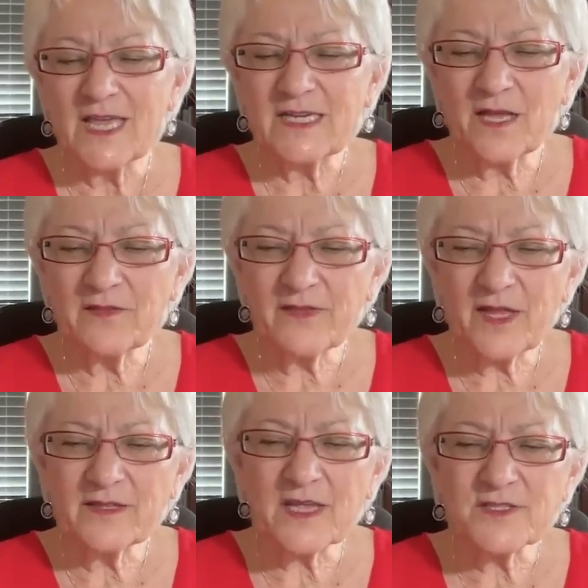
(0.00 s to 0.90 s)
And I
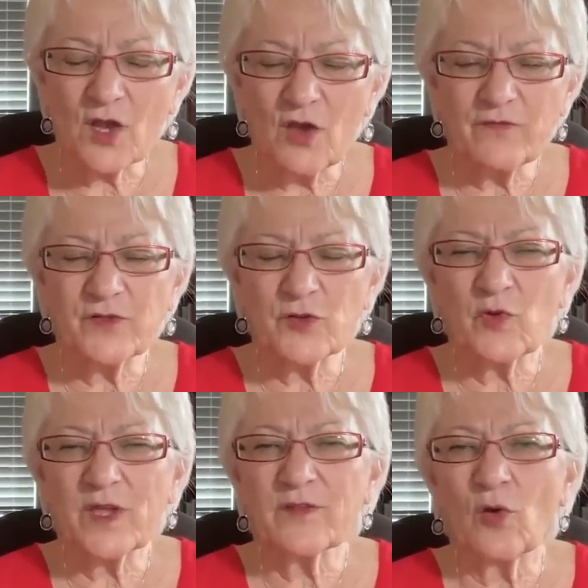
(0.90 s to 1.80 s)
think that's often the
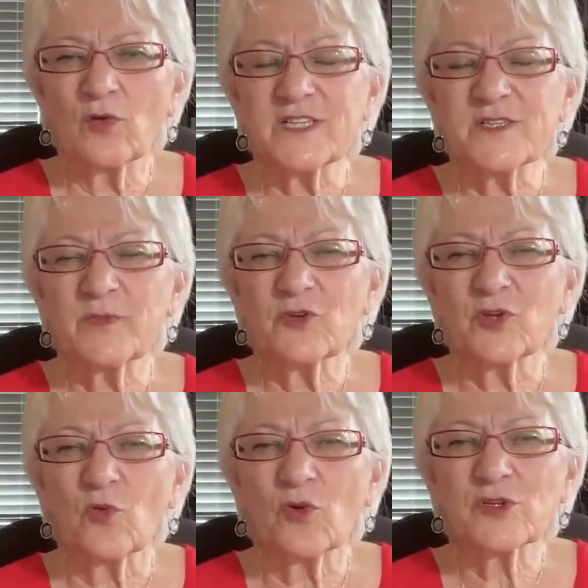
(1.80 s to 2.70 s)
way the Holy
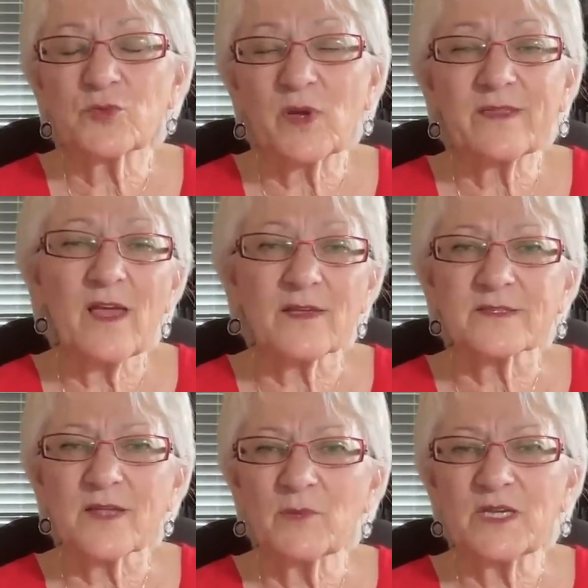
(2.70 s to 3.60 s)
Spirit works with us.
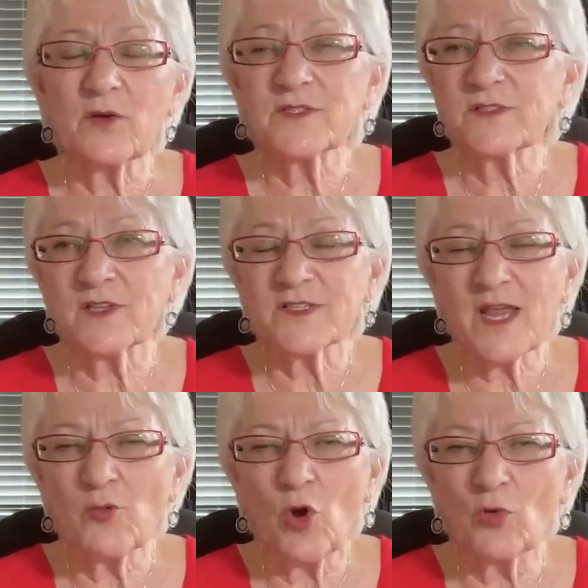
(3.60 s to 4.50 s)
I mean, it's the
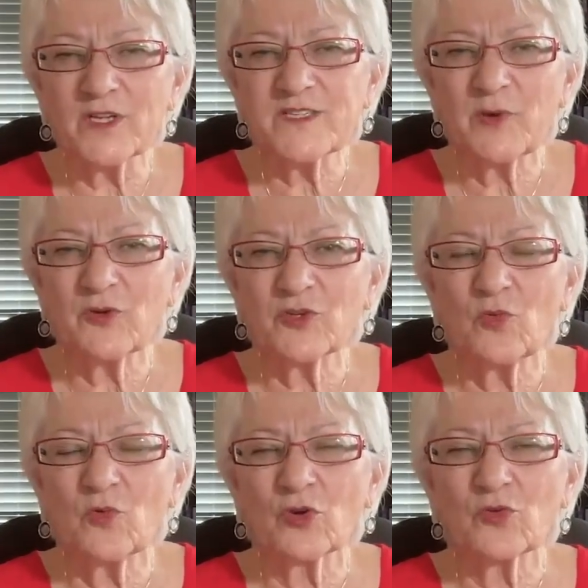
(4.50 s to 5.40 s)
same Holy Spirit who
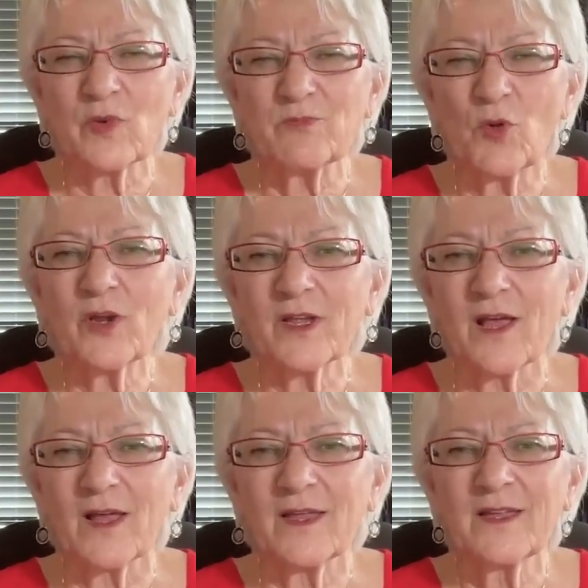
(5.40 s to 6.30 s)
worked with
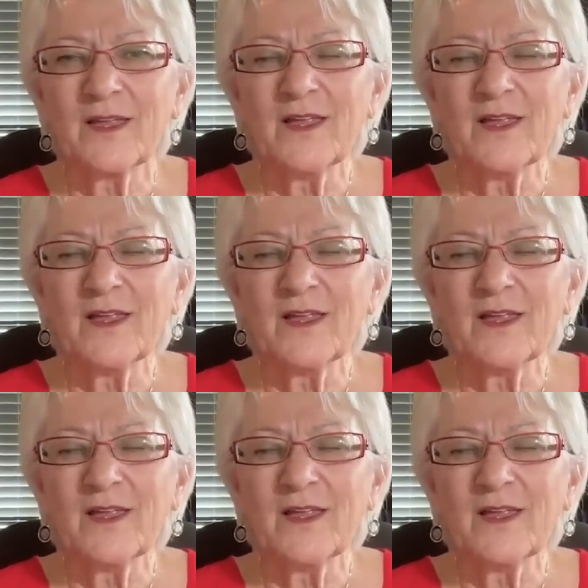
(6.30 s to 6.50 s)
Mordecai